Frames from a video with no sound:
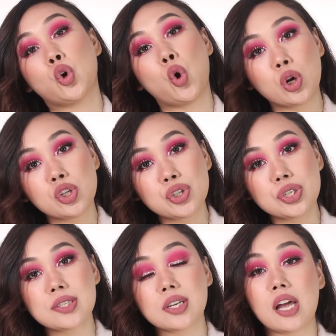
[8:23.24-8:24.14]

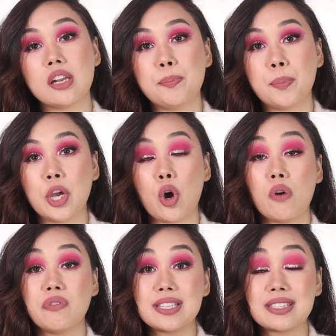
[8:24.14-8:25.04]
gorgeous. The color
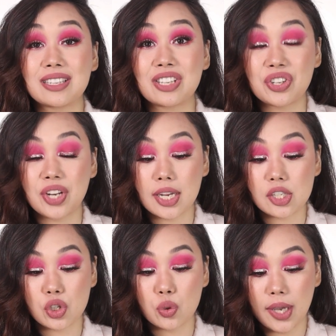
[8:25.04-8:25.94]
payoff is
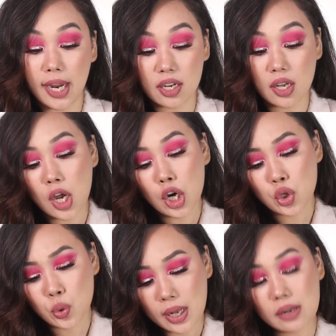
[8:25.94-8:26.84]
great. You get
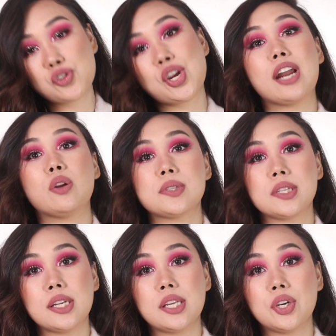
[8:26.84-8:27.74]
12 shadows
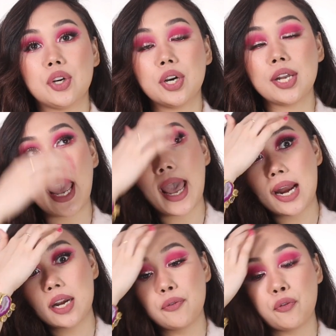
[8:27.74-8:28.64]
in here,
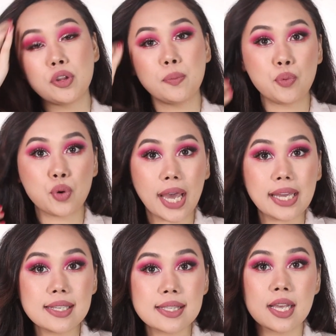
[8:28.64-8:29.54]
and for the
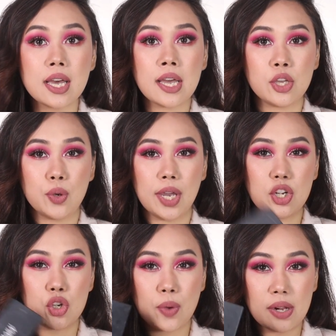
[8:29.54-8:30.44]
price you
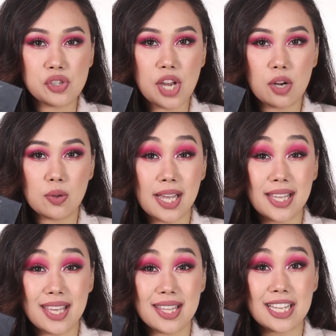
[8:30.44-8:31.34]
get 12 shadows.
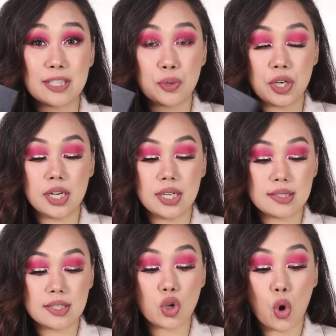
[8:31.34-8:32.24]
I think that's pretty
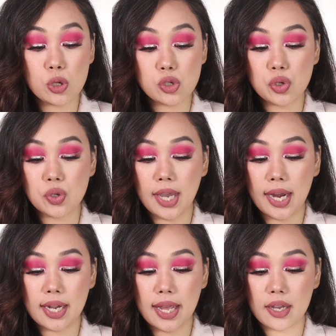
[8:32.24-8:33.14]
decent. Also you
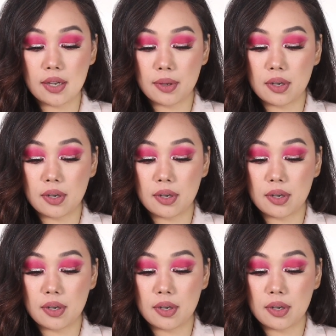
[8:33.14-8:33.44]
get like